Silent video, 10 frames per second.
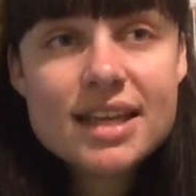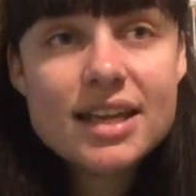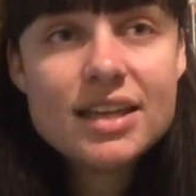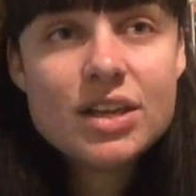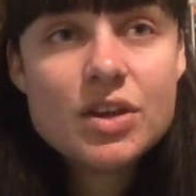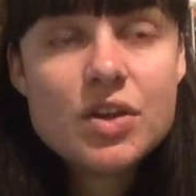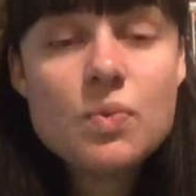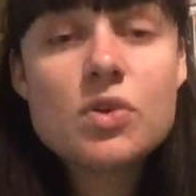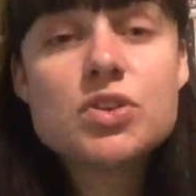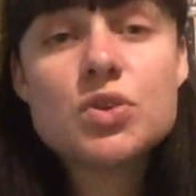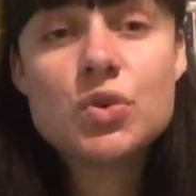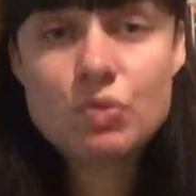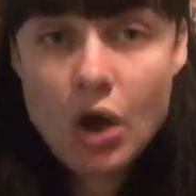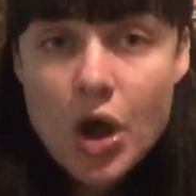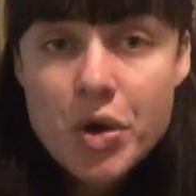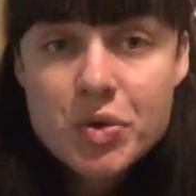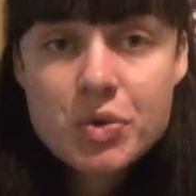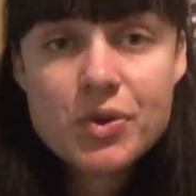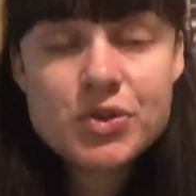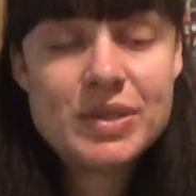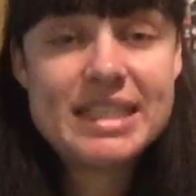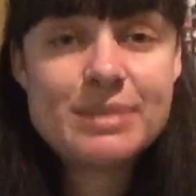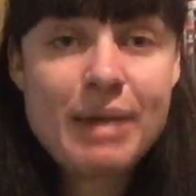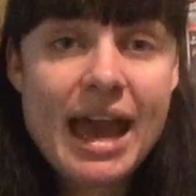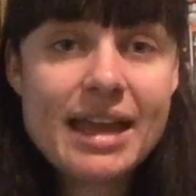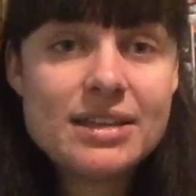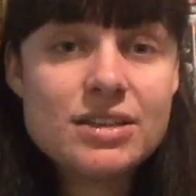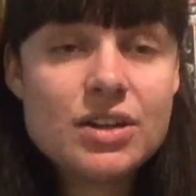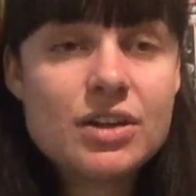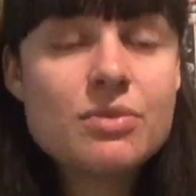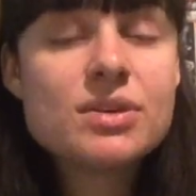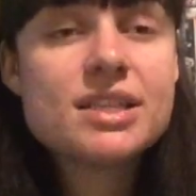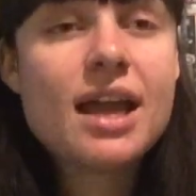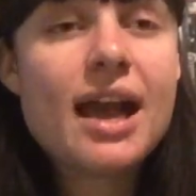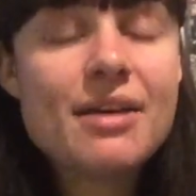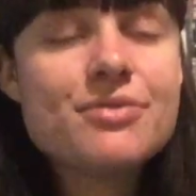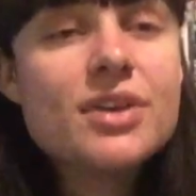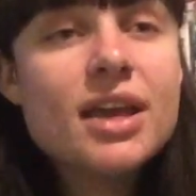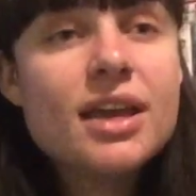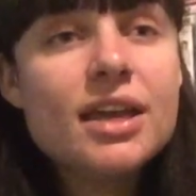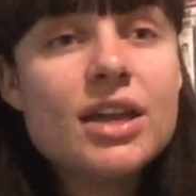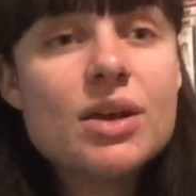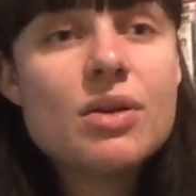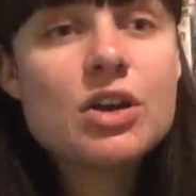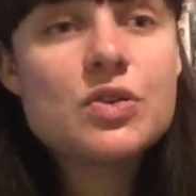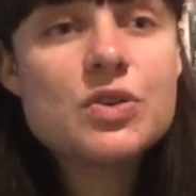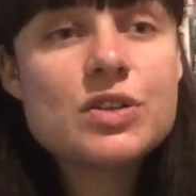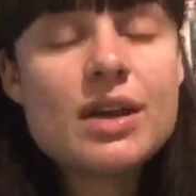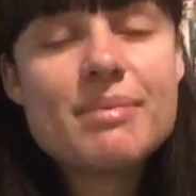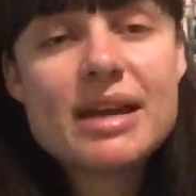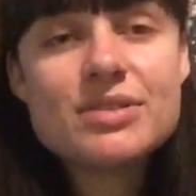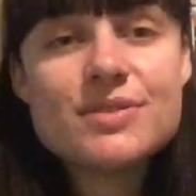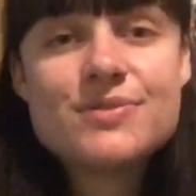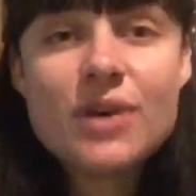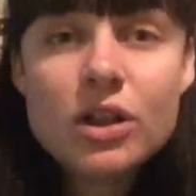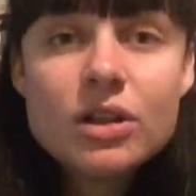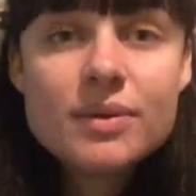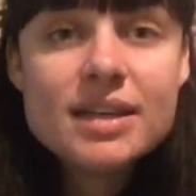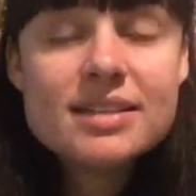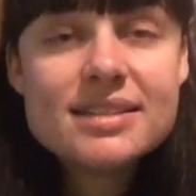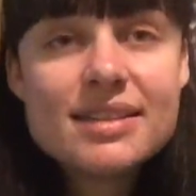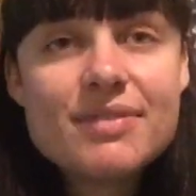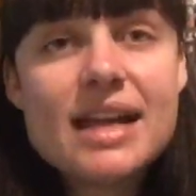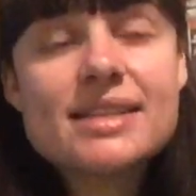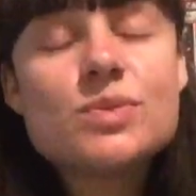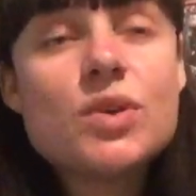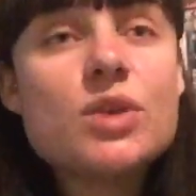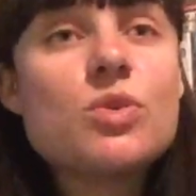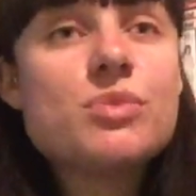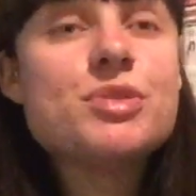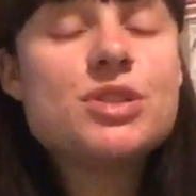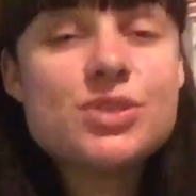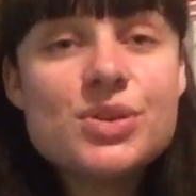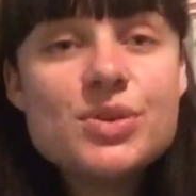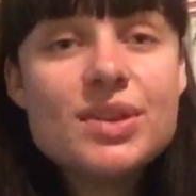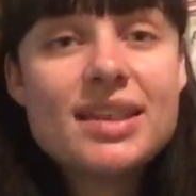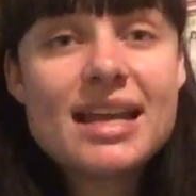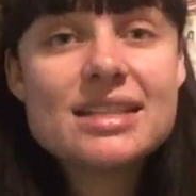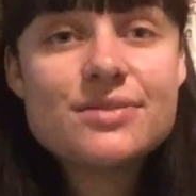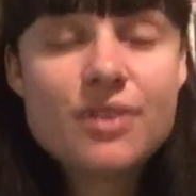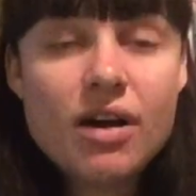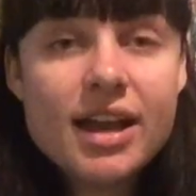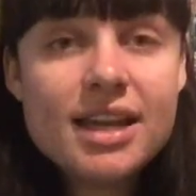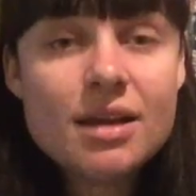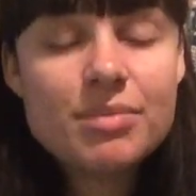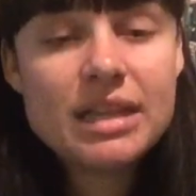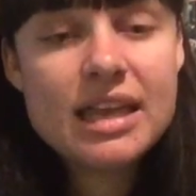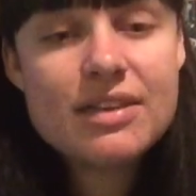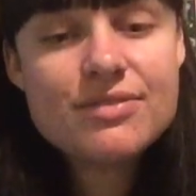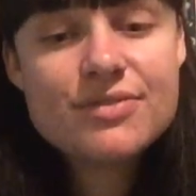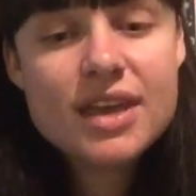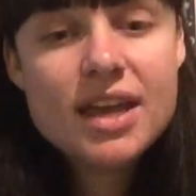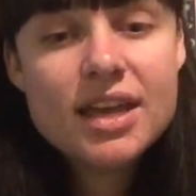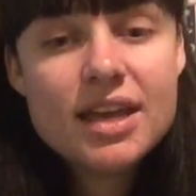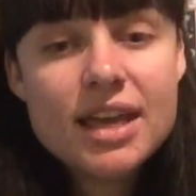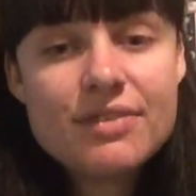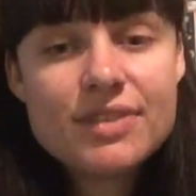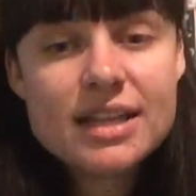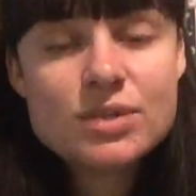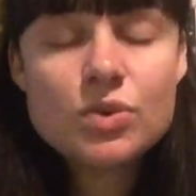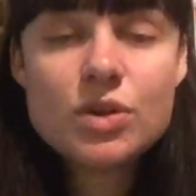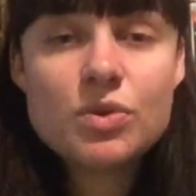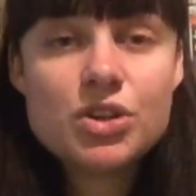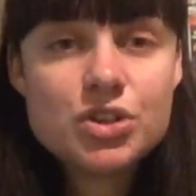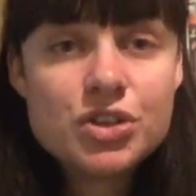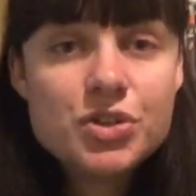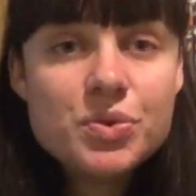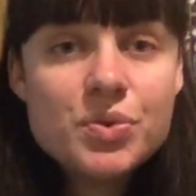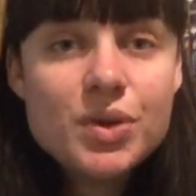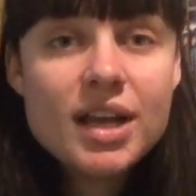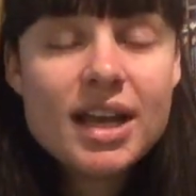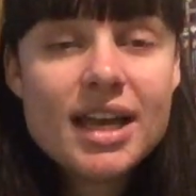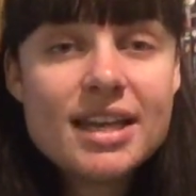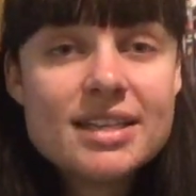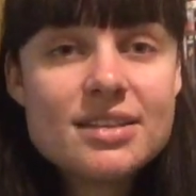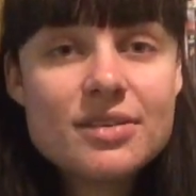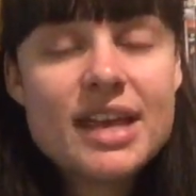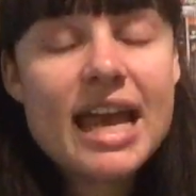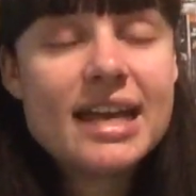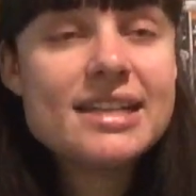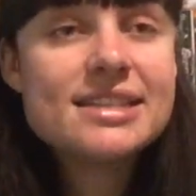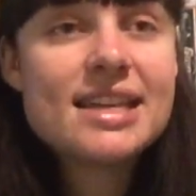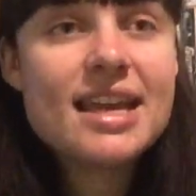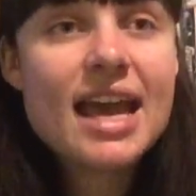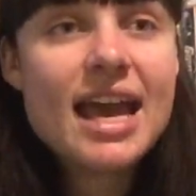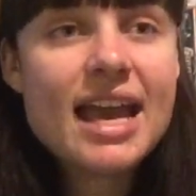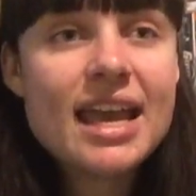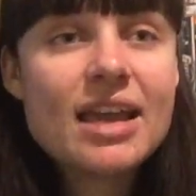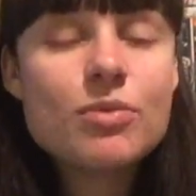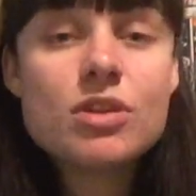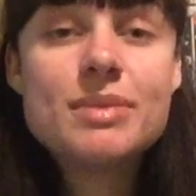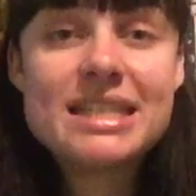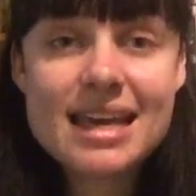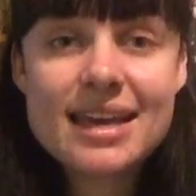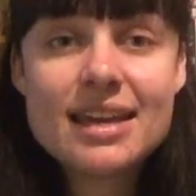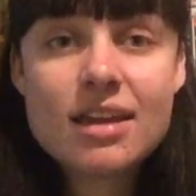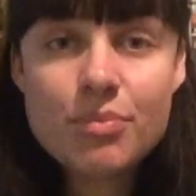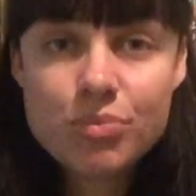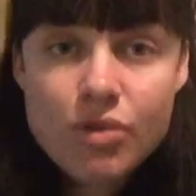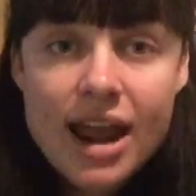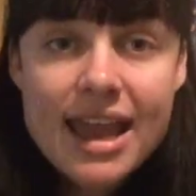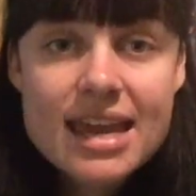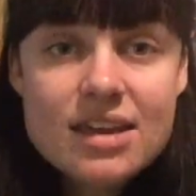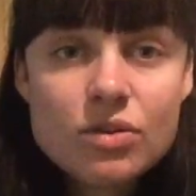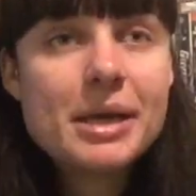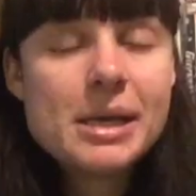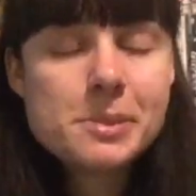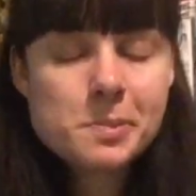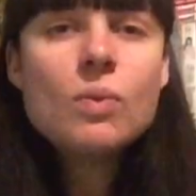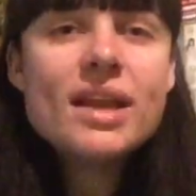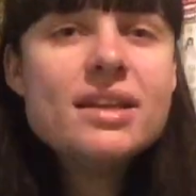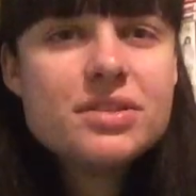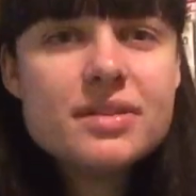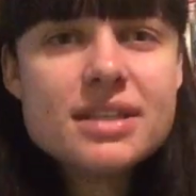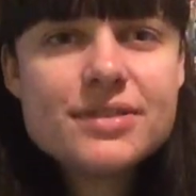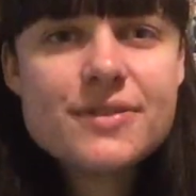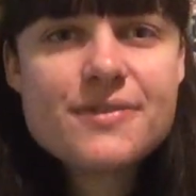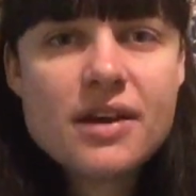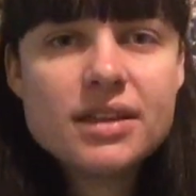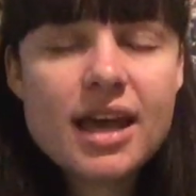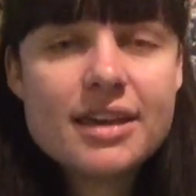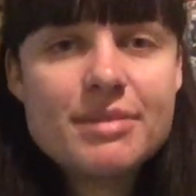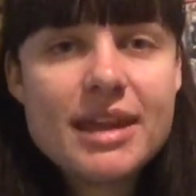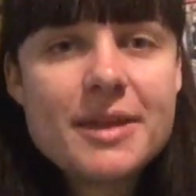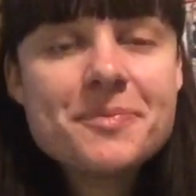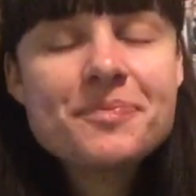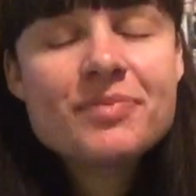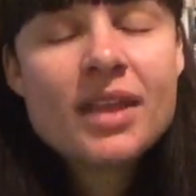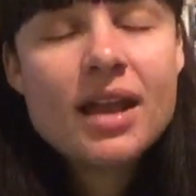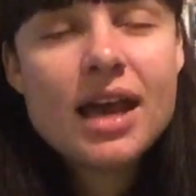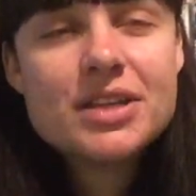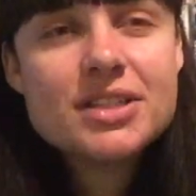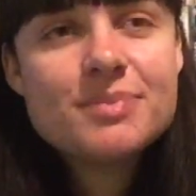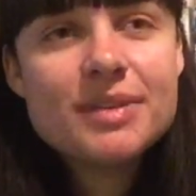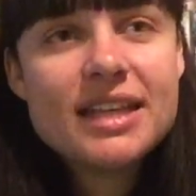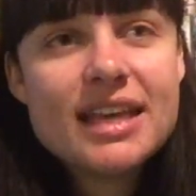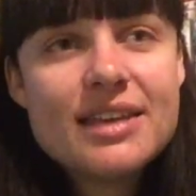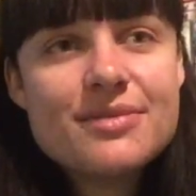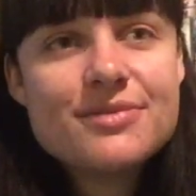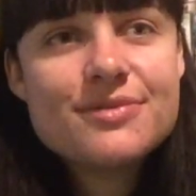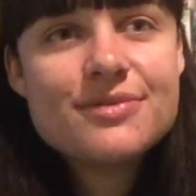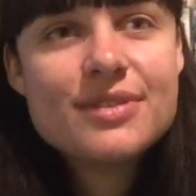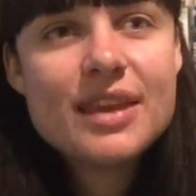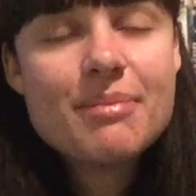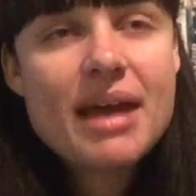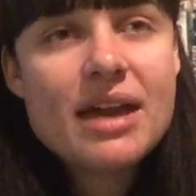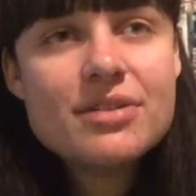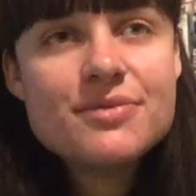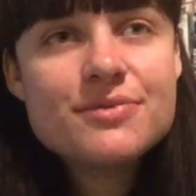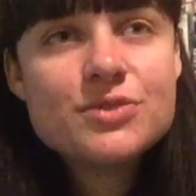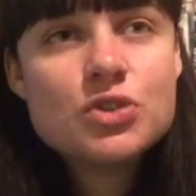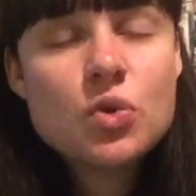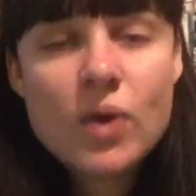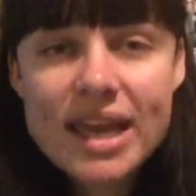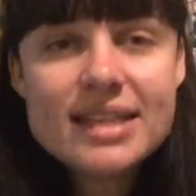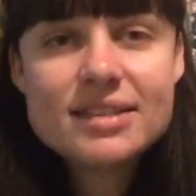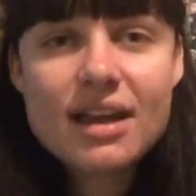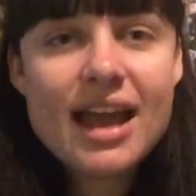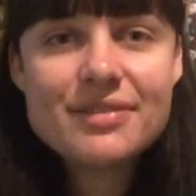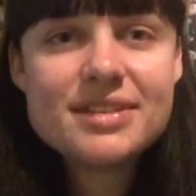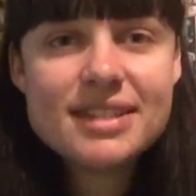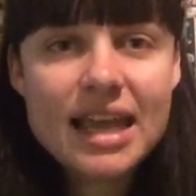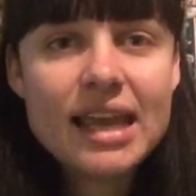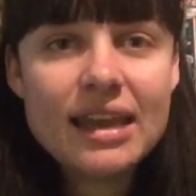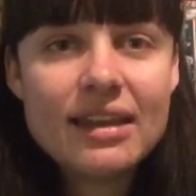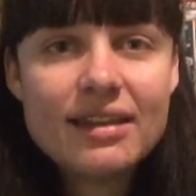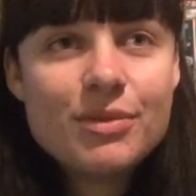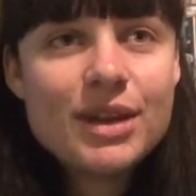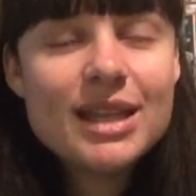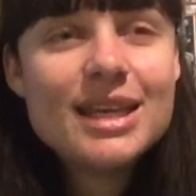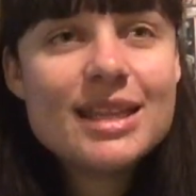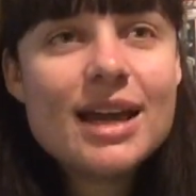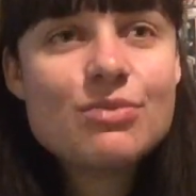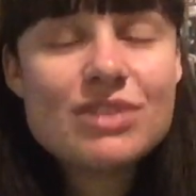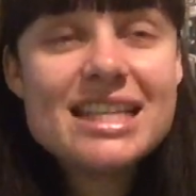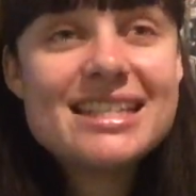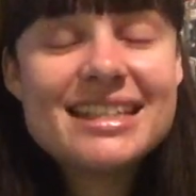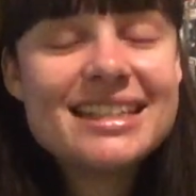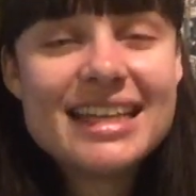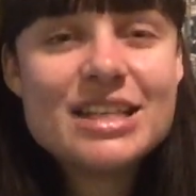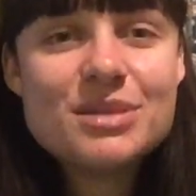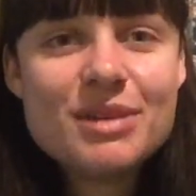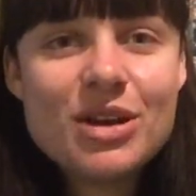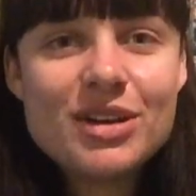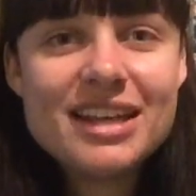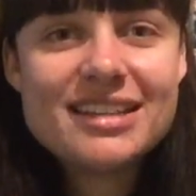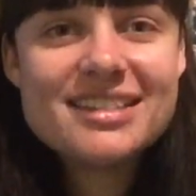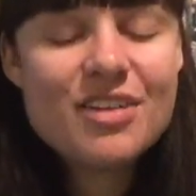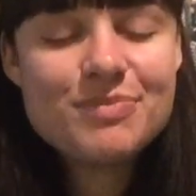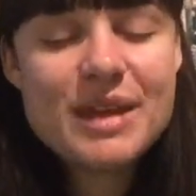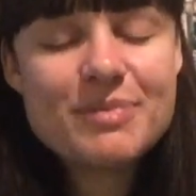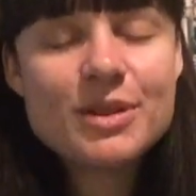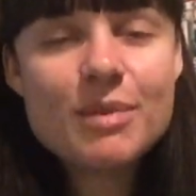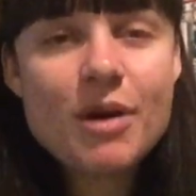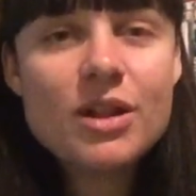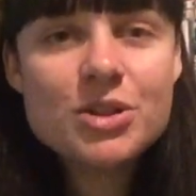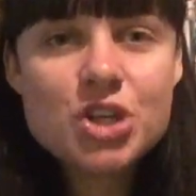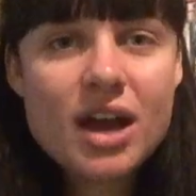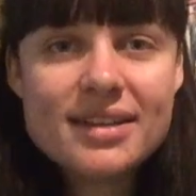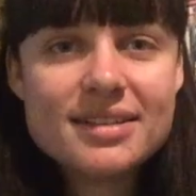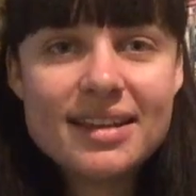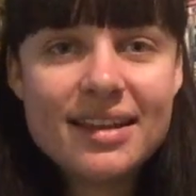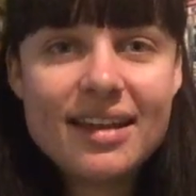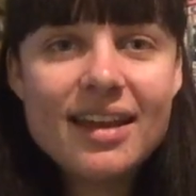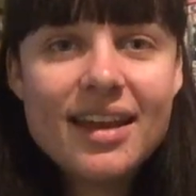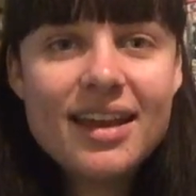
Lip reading: And, you want to grow, you want to expand, you want to have, a good amount of followers. If that's what you want to pursue, then that's fine. I believe if that's what you want to do, and it's okay to say, hey, I'm going to be taking a break. But when you're doing this for fun like me, I just believe the amount of tweets I have seen really recently, to be honest, of people apologizing